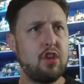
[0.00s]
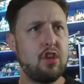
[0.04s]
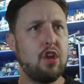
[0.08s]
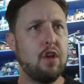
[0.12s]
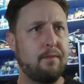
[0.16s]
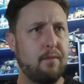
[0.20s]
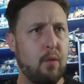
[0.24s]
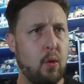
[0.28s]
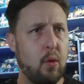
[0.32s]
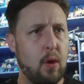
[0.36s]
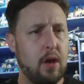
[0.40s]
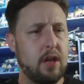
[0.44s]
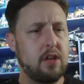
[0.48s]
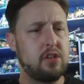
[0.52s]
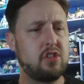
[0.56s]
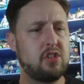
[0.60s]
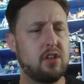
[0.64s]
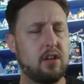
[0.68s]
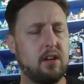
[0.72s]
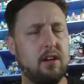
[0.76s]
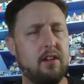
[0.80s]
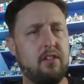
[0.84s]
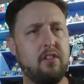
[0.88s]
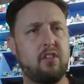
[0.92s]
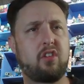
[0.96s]

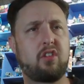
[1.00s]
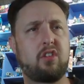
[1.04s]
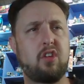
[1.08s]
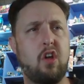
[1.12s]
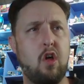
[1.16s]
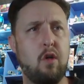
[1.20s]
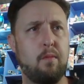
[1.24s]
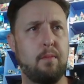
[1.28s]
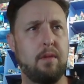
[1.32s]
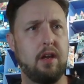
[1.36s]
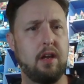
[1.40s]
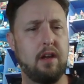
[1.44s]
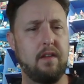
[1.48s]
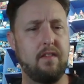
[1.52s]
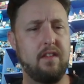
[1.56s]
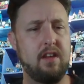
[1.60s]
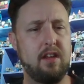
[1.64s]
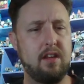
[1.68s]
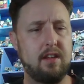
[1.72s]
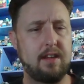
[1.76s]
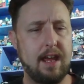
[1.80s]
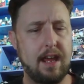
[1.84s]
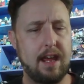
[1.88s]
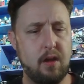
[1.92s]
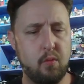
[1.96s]
Voyager installment in the
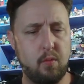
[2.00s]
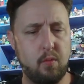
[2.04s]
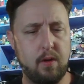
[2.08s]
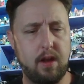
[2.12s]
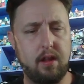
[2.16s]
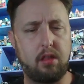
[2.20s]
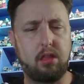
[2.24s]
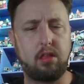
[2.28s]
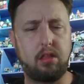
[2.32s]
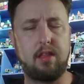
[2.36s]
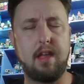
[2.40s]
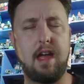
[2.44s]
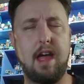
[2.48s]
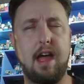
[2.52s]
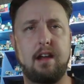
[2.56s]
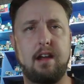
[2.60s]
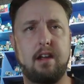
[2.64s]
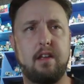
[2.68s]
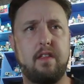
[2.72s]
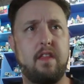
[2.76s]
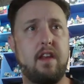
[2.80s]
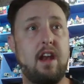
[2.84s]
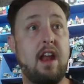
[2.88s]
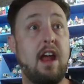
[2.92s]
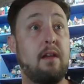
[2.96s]
Gateways saga
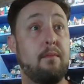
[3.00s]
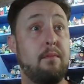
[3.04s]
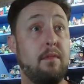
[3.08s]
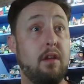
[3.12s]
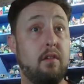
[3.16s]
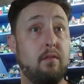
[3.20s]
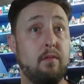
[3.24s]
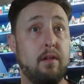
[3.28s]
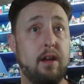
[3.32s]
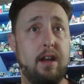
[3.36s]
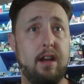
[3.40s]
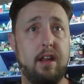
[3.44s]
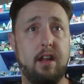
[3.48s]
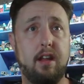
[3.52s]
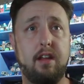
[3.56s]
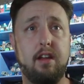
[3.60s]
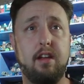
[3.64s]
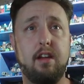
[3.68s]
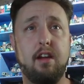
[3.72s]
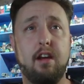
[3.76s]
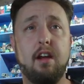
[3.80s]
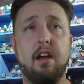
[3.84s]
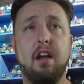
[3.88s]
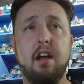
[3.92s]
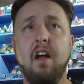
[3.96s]
that I've been reading
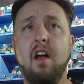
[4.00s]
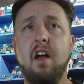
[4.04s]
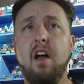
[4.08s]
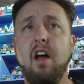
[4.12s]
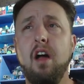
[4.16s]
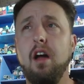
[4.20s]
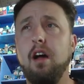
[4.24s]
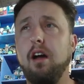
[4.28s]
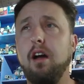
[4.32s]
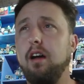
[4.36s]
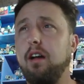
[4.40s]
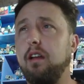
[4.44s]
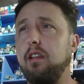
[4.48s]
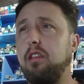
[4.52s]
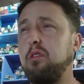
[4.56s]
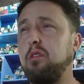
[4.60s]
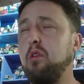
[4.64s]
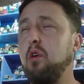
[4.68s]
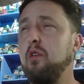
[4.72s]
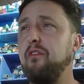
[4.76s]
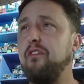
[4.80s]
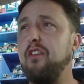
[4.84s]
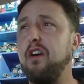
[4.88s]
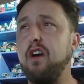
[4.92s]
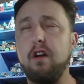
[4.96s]
here. So
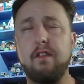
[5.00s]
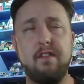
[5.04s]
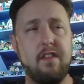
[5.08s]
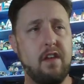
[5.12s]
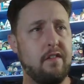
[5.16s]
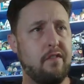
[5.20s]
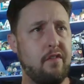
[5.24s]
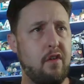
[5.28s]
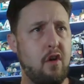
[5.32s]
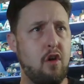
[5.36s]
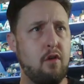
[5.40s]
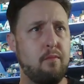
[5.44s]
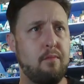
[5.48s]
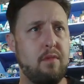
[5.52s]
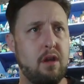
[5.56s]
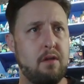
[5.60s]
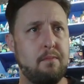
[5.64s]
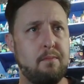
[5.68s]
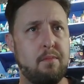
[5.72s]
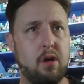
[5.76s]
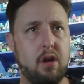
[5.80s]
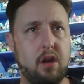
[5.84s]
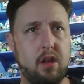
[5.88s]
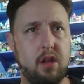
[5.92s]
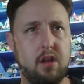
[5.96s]
far, they've all been
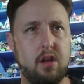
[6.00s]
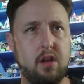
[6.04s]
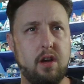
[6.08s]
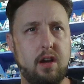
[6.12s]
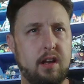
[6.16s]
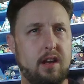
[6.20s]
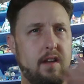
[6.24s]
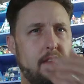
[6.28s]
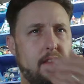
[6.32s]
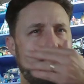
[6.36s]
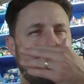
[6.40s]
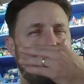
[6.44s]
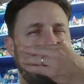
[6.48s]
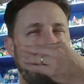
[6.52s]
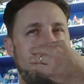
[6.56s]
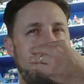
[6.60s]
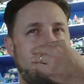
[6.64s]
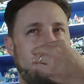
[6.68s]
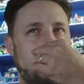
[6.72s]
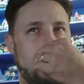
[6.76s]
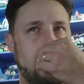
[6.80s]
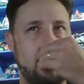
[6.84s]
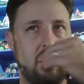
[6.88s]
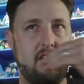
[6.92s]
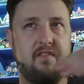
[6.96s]
pretty good, and they've all
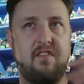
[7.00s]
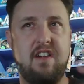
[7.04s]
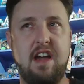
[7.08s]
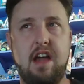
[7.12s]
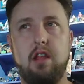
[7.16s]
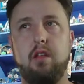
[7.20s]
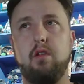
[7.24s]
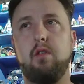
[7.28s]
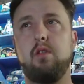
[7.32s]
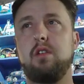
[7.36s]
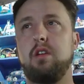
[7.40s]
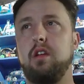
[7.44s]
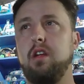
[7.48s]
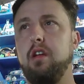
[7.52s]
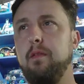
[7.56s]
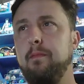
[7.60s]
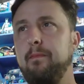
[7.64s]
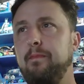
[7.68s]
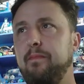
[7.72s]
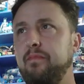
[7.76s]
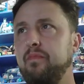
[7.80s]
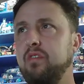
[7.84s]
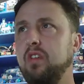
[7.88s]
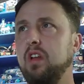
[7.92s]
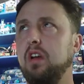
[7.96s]
kind of followed
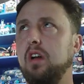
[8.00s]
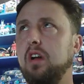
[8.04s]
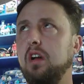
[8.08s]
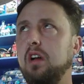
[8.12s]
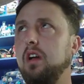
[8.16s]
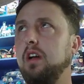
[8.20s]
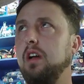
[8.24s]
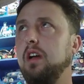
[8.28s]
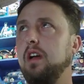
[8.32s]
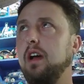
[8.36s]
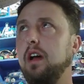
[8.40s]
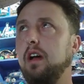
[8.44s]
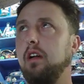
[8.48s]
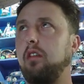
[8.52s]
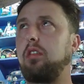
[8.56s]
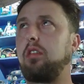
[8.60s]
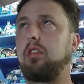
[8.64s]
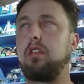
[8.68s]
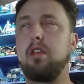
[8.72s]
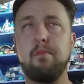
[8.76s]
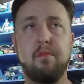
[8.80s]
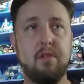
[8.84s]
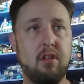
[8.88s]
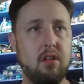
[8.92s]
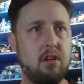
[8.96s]
a
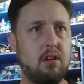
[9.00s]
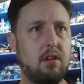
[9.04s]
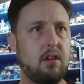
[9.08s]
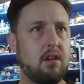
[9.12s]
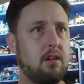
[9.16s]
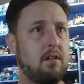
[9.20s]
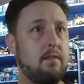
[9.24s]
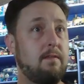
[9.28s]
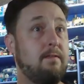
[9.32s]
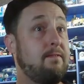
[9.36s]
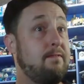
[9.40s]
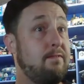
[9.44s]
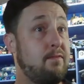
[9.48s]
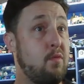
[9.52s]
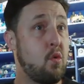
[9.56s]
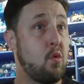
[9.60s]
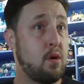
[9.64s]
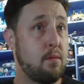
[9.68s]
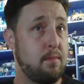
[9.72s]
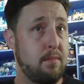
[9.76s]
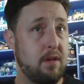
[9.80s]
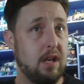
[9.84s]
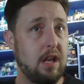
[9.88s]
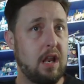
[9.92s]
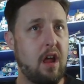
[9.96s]
similar
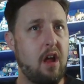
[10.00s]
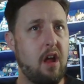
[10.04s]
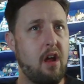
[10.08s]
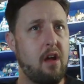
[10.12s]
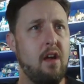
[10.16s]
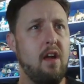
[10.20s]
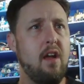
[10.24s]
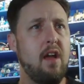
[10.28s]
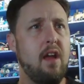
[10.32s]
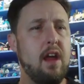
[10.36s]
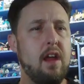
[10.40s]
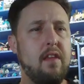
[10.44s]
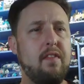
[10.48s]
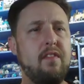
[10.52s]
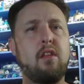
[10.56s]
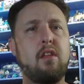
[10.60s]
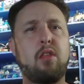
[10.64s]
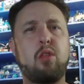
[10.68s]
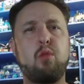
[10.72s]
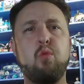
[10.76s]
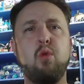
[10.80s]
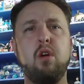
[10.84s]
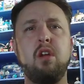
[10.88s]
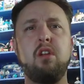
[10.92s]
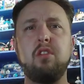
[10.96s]
formula. And
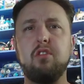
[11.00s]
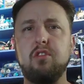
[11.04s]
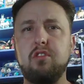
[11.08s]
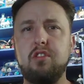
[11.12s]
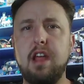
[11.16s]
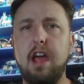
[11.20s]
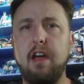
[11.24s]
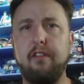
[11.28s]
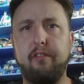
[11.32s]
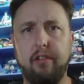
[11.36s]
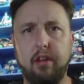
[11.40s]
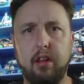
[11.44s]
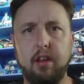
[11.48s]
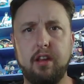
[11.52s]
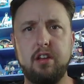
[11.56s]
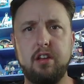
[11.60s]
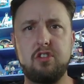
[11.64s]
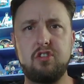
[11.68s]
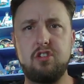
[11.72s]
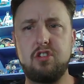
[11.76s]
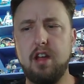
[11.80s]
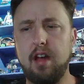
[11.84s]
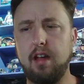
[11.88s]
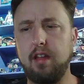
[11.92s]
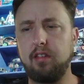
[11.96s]
this one definitely
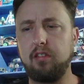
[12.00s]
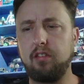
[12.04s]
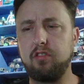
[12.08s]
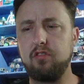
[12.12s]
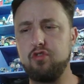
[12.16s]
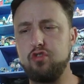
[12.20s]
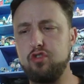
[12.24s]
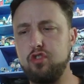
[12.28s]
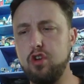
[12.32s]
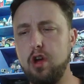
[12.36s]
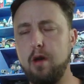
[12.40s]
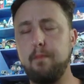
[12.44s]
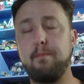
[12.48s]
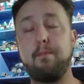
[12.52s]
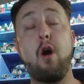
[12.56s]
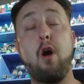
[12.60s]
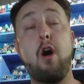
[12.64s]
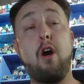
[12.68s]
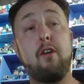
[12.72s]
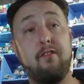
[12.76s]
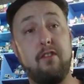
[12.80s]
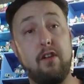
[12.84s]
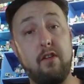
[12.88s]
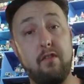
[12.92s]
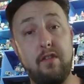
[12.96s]
does jump
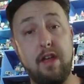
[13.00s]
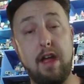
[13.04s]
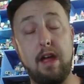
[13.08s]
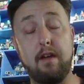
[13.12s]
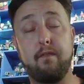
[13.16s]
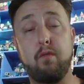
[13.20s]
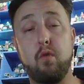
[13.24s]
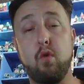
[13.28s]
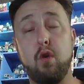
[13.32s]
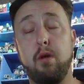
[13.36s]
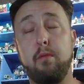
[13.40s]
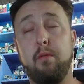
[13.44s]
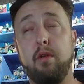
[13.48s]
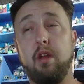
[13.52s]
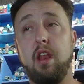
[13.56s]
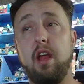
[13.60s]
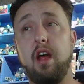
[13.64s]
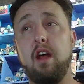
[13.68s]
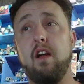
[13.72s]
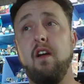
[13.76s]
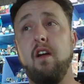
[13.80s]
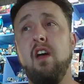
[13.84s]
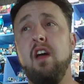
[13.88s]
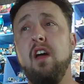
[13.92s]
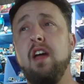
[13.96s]
off of that formula.
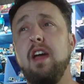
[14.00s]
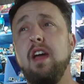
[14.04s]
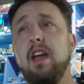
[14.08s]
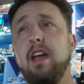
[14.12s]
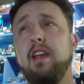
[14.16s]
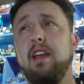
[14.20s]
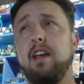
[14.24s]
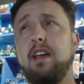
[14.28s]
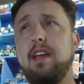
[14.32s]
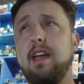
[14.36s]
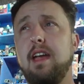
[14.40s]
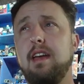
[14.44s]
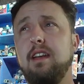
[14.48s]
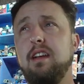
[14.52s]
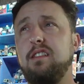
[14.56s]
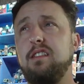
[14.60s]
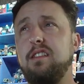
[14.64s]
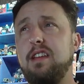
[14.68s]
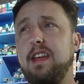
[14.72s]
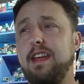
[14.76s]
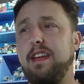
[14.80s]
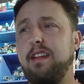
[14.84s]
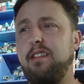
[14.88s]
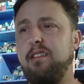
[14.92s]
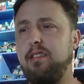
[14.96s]
And it kind of
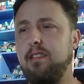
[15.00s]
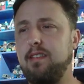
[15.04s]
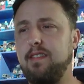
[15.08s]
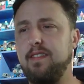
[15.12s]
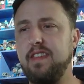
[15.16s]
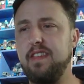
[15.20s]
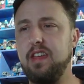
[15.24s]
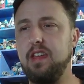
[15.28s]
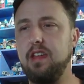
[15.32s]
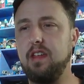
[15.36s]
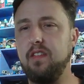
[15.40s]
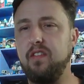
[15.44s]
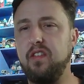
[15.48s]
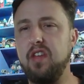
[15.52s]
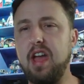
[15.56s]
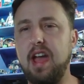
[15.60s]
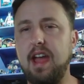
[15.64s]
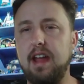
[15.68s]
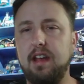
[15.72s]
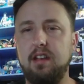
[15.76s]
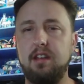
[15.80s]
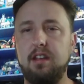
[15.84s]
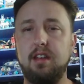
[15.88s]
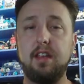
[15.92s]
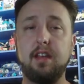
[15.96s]
takes the
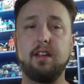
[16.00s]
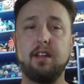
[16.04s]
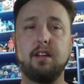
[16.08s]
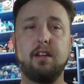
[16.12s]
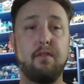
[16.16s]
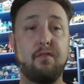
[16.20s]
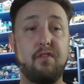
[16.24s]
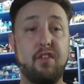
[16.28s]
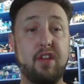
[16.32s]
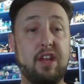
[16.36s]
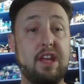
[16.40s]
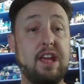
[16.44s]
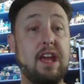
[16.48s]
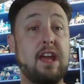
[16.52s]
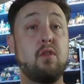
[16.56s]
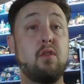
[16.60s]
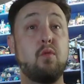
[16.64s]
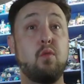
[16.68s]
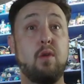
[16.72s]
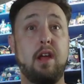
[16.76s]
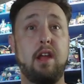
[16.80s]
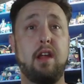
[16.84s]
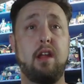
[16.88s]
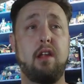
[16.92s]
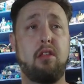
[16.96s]
idea of the
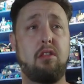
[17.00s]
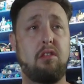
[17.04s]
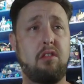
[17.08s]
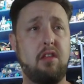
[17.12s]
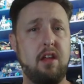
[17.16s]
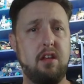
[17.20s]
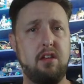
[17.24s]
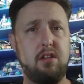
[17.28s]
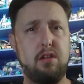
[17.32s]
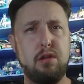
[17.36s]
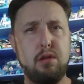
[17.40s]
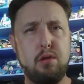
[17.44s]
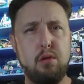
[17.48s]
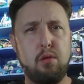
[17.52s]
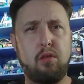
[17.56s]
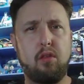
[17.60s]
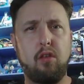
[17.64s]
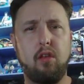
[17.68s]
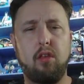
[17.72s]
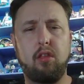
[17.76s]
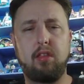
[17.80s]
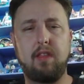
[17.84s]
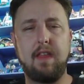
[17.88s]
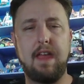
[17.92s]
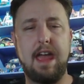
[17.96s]
gateways and
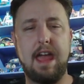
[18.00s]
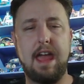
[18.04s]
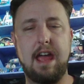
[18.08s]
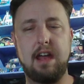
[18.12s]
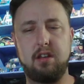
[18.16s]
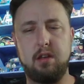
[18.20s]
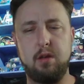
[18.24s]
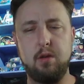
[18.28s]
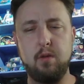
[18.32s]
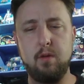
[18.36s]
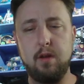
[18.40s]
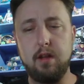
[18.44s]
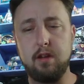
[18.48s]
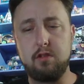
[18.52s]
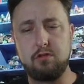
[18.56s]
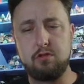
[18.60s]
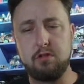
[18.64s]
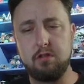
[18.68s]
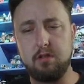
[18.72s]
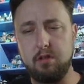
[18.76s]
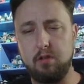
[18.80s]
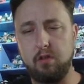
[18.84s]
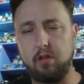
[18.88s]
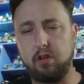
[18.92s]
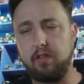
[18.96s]
uses that to
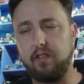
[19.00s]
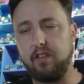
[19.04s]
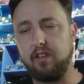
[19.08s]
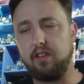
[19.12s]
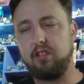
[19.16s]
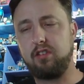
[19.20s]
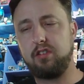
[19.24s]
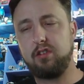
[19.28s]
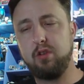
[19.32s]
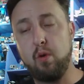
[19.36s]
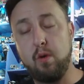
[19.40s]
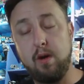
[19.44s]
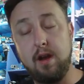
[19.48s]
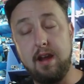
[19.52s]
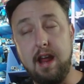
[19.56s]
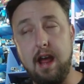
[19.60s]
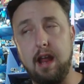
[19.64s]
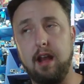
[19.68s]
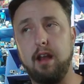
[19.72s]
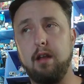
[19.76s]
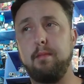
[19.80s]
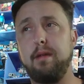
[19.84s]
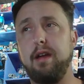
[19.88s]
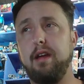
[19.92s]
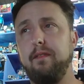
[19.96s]
introduce the story
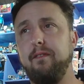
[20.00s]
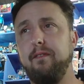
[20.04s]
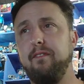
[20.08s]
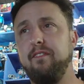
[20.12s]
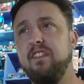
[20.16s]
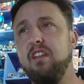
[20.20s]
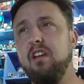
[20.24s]
element.